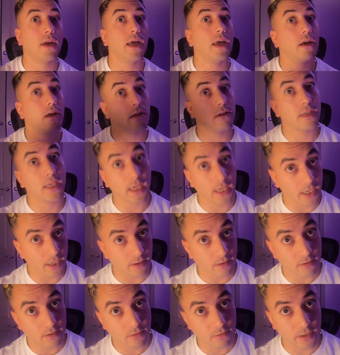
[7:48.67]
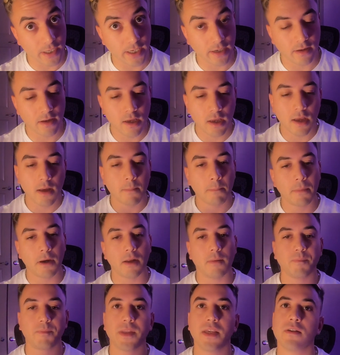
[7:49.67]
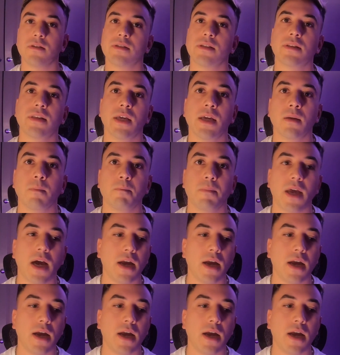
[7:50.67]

Hell yeah, right? But here's the thing,